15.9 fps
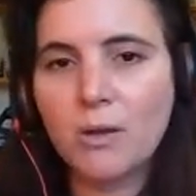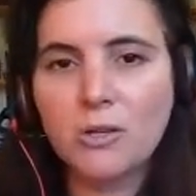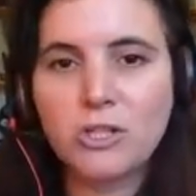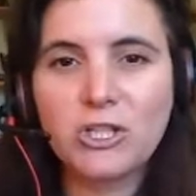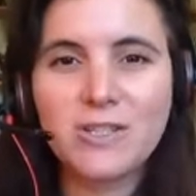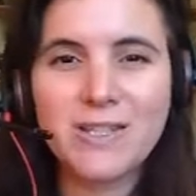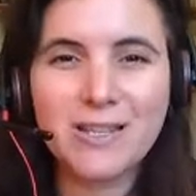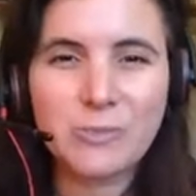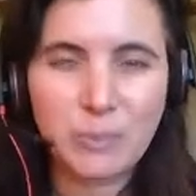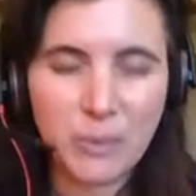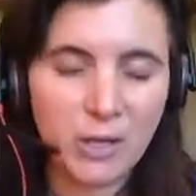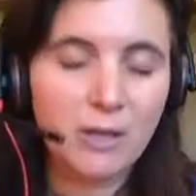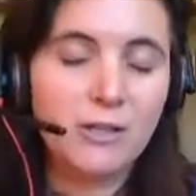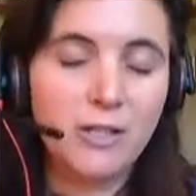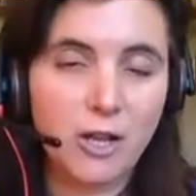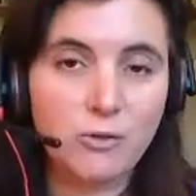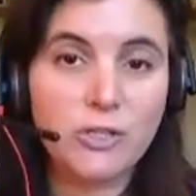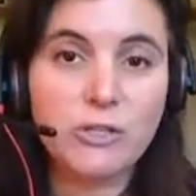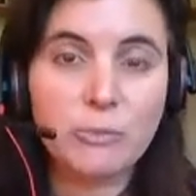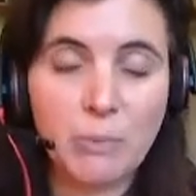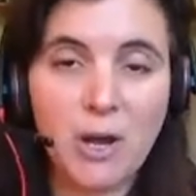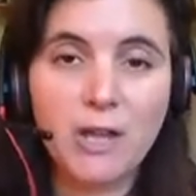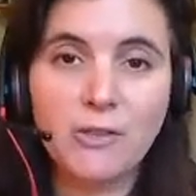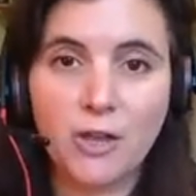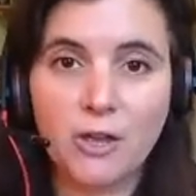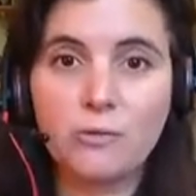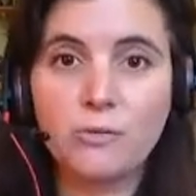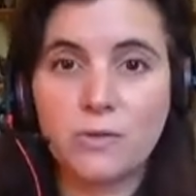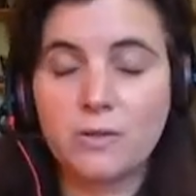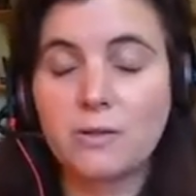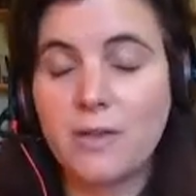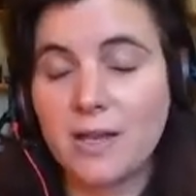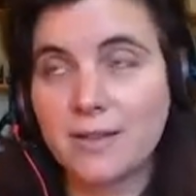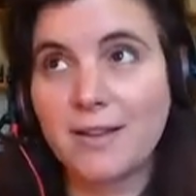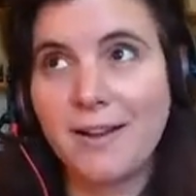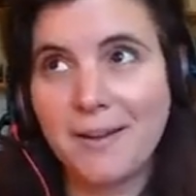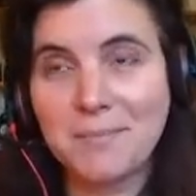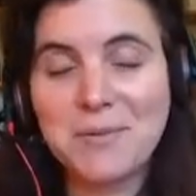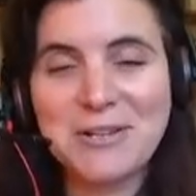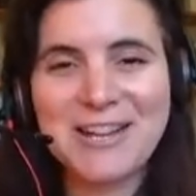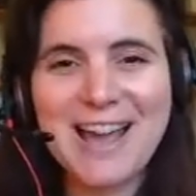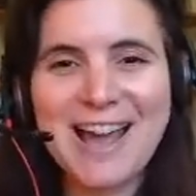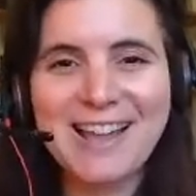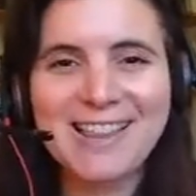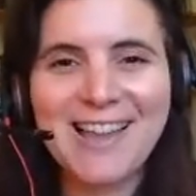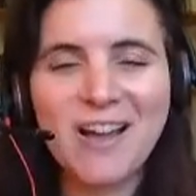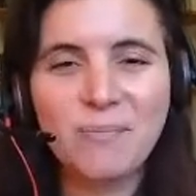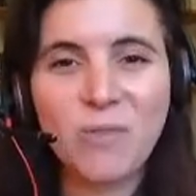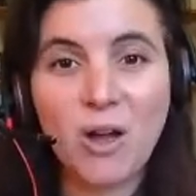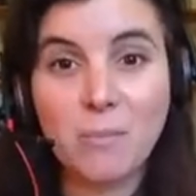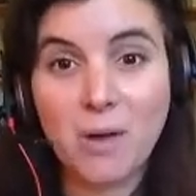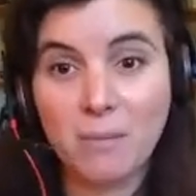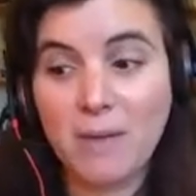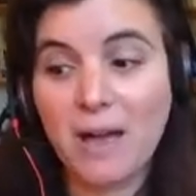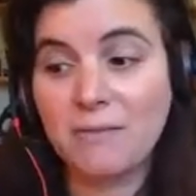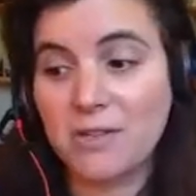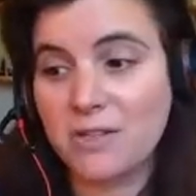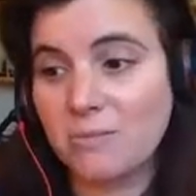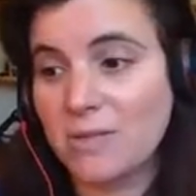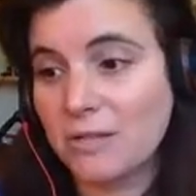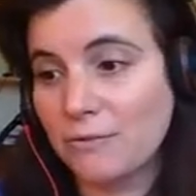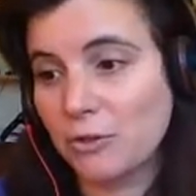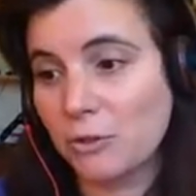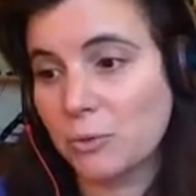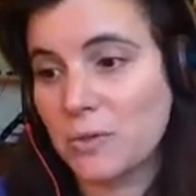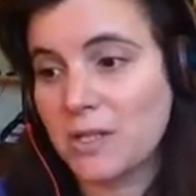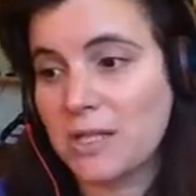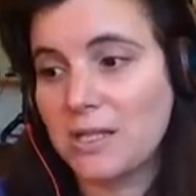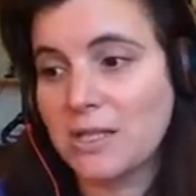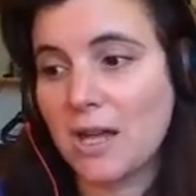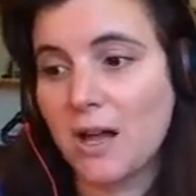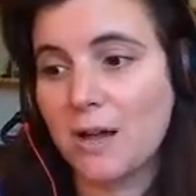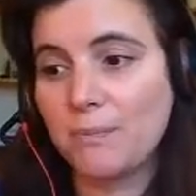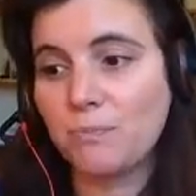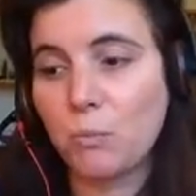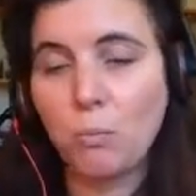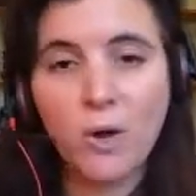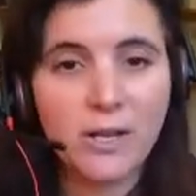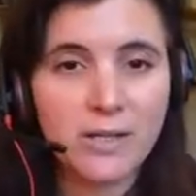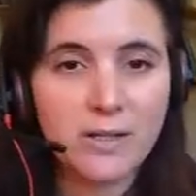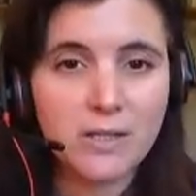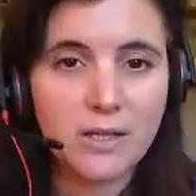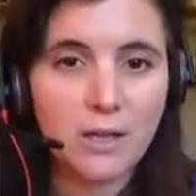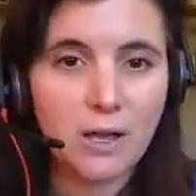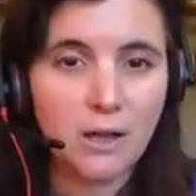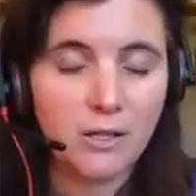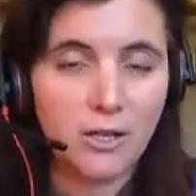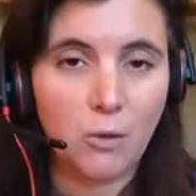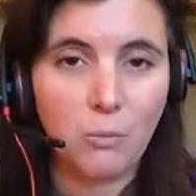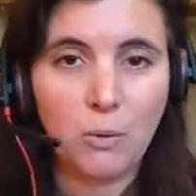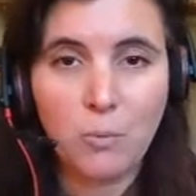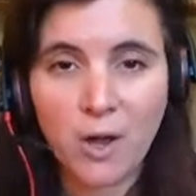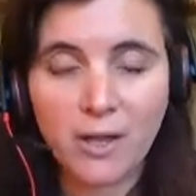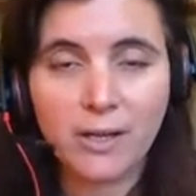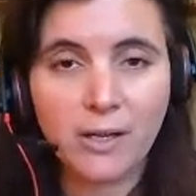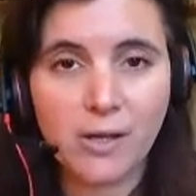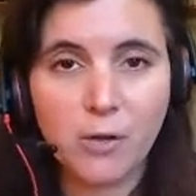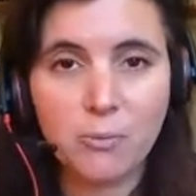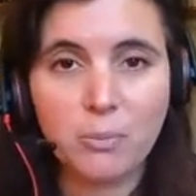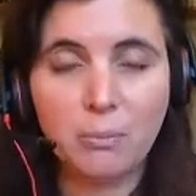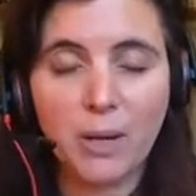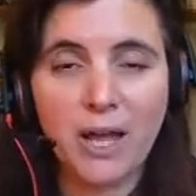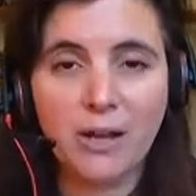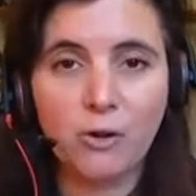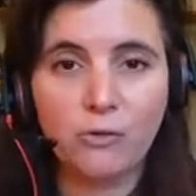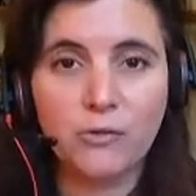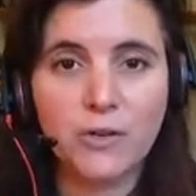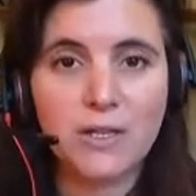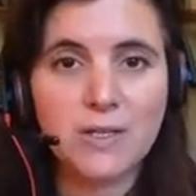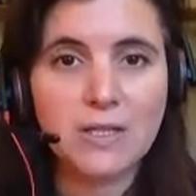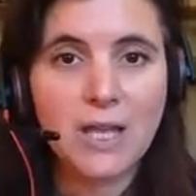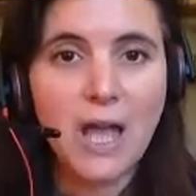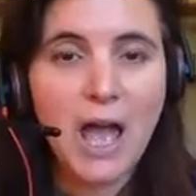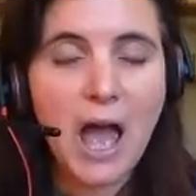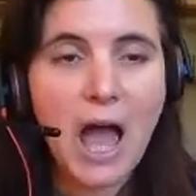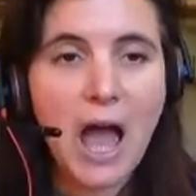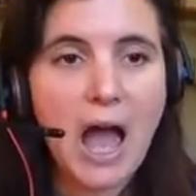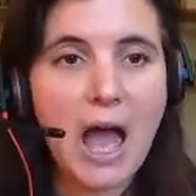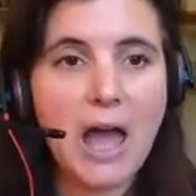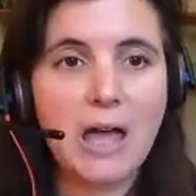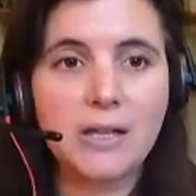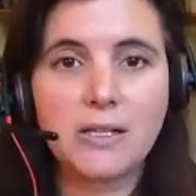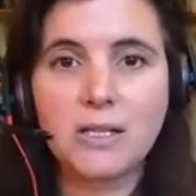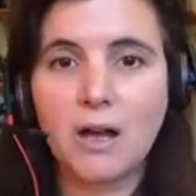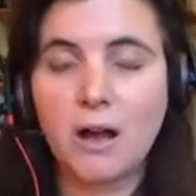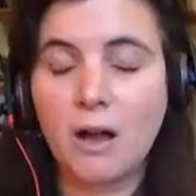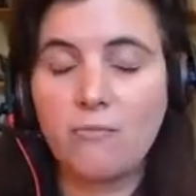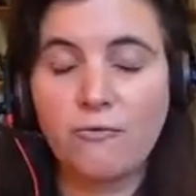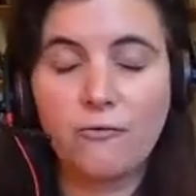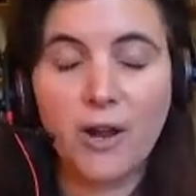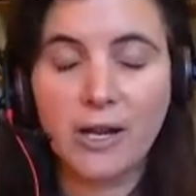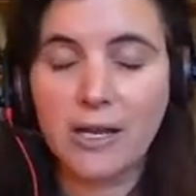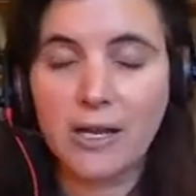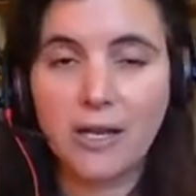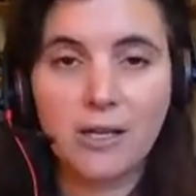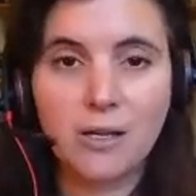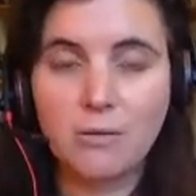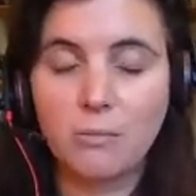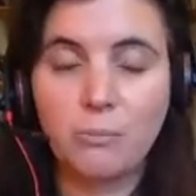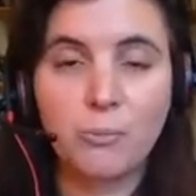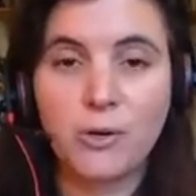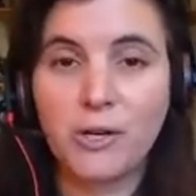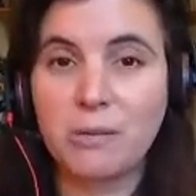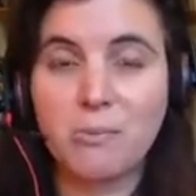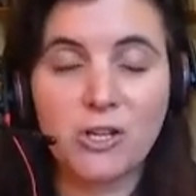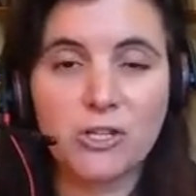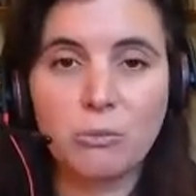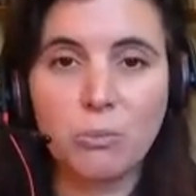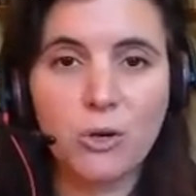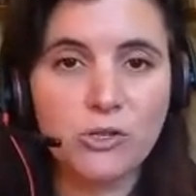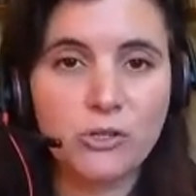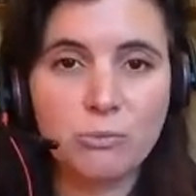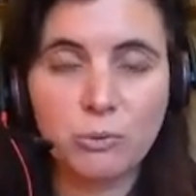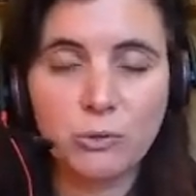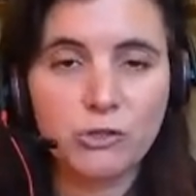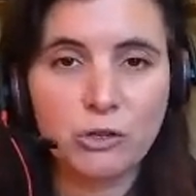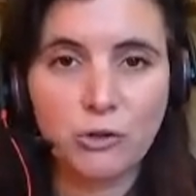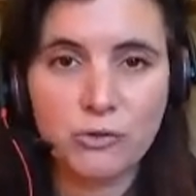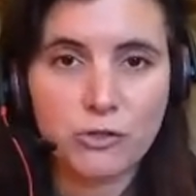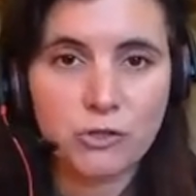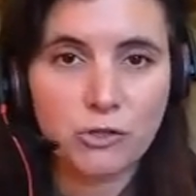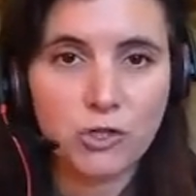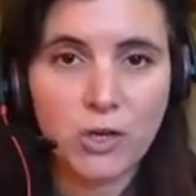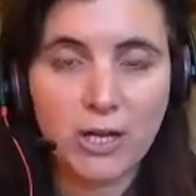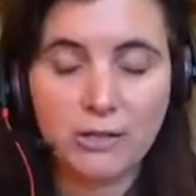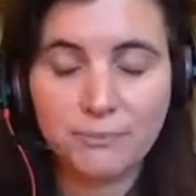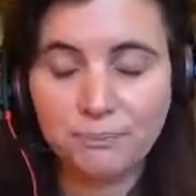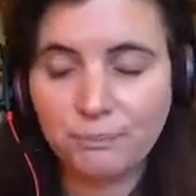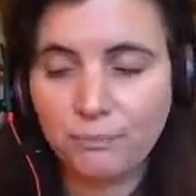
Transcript: She says, but, despite those things that I'm good at, I'm having some difficulties. One is, we work in an open plan office and I'm finding it pretty much impossible to concentrate.